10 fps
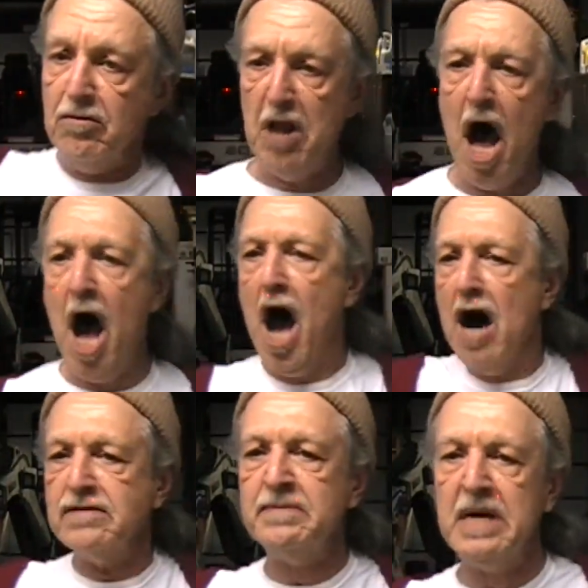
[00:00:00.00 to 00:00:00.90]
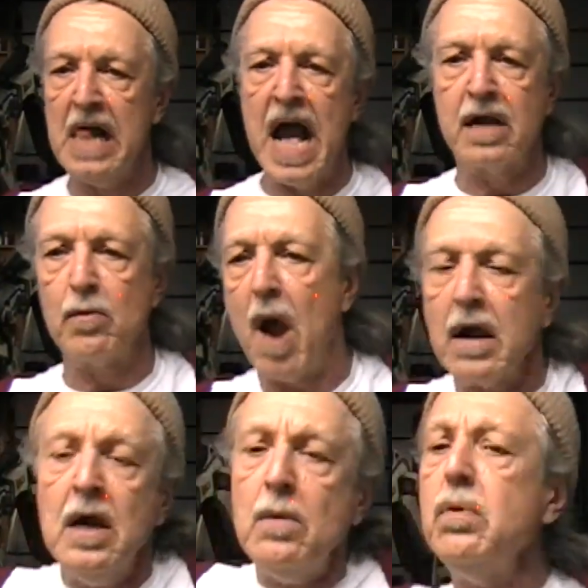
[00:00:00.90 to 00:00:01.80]
Loves me like a
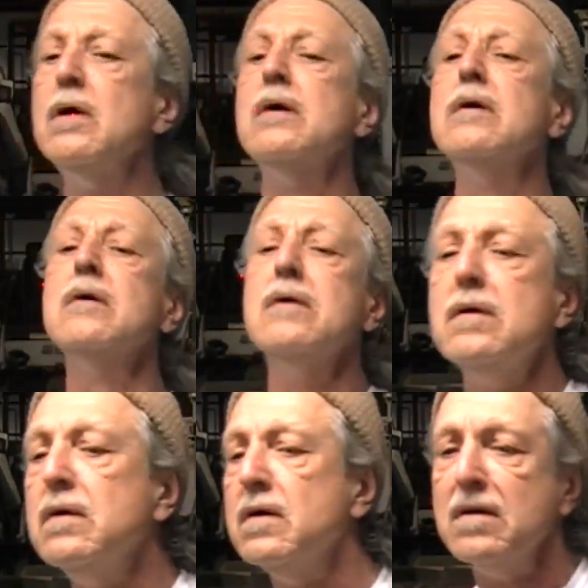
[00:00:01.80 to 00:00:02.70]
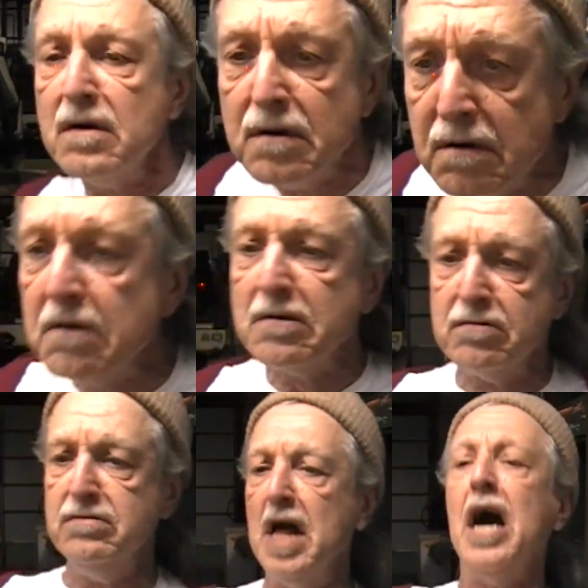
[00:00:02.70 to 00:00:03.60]
rock.
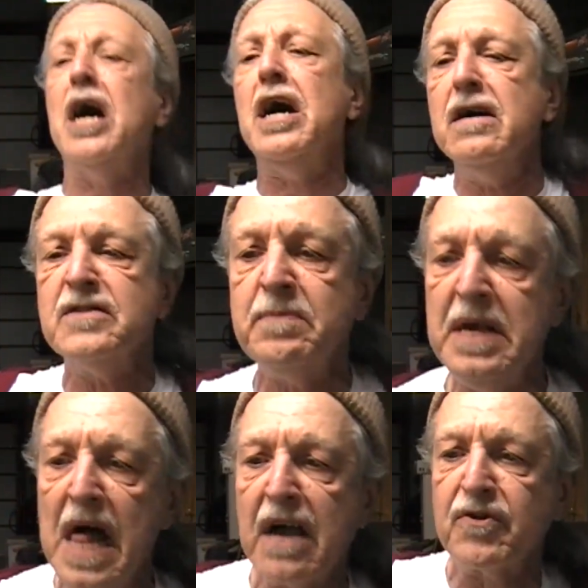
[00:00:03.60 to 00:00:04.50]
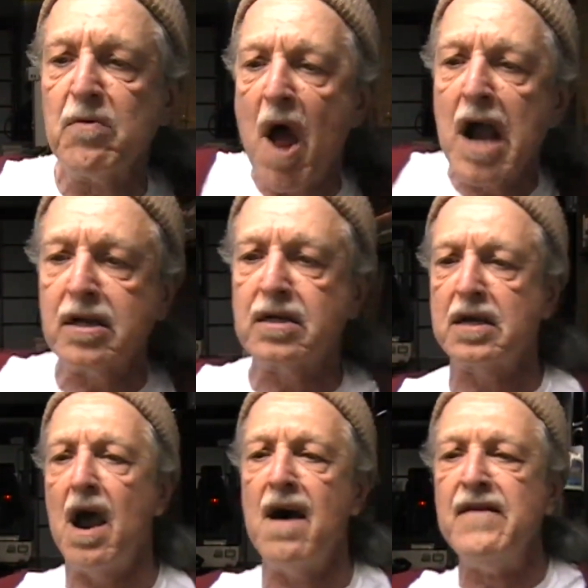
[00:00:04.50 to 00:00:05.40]
Woo! Loves me like the rock
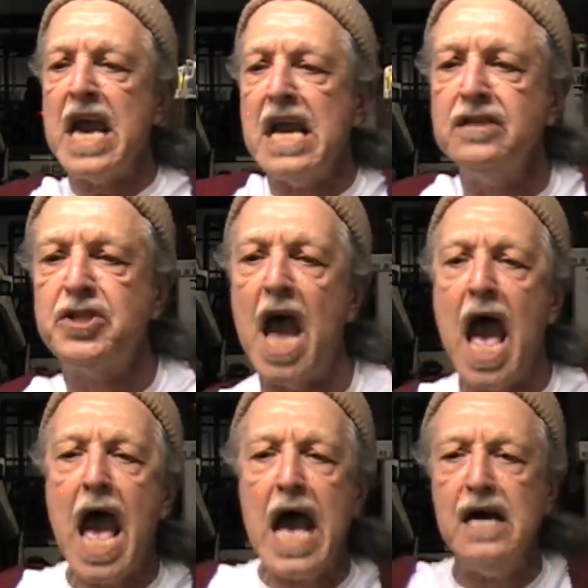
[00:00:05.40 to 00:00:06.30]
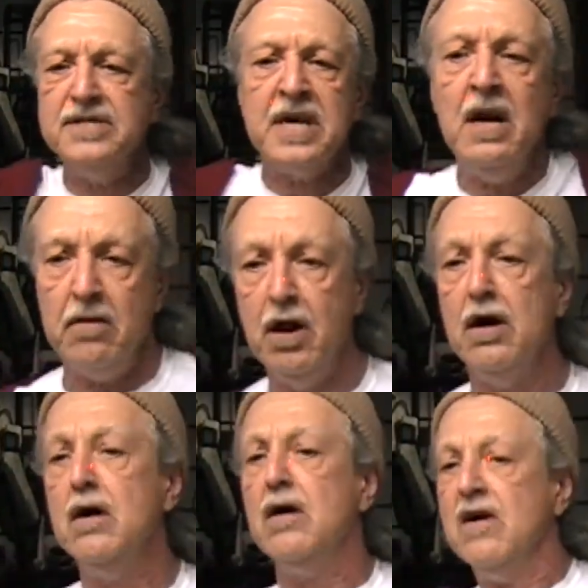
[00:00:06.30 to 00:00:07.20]
of ages.
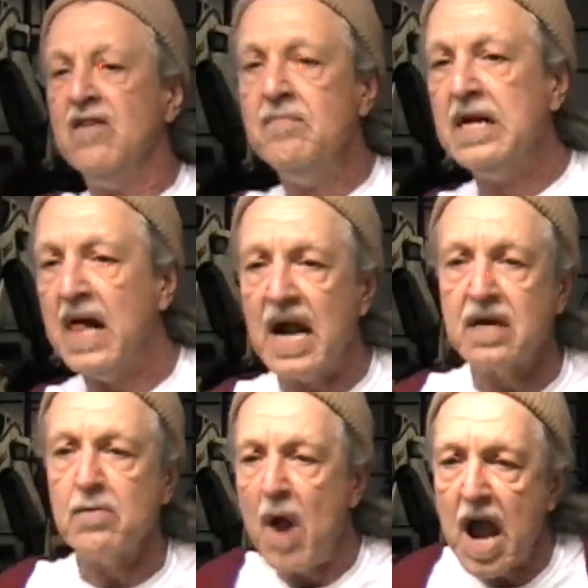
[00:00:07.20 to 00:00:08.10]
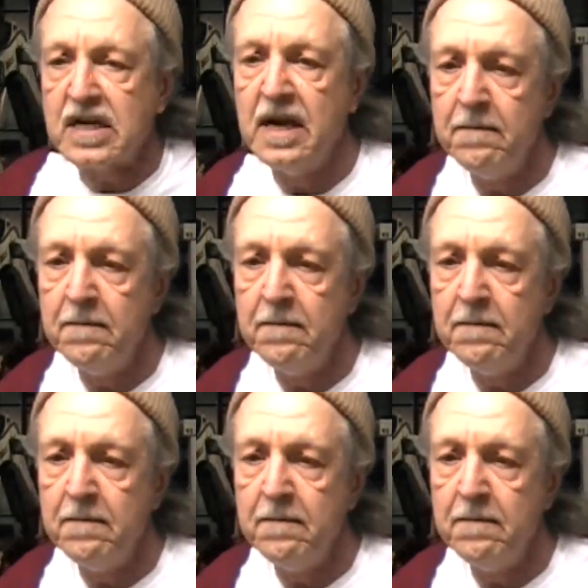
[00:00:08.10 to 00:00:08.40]
Love me like a rock.